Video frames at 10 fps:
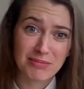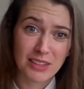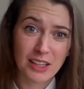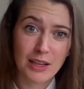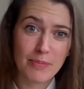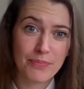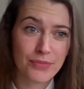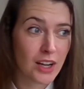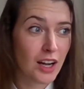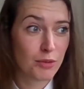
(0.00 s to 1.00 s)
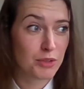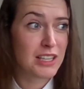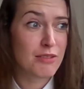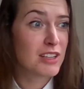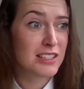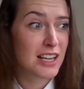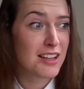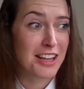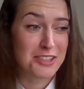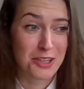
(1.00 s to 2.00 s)
I would definitely say
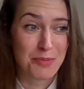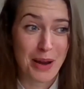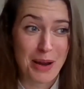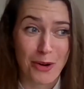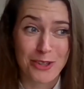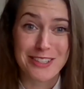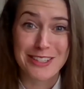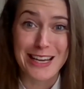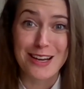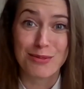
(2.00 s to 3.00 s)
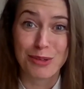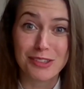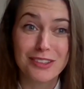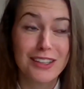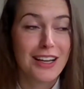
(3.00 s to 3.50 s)
they should be more sustainable.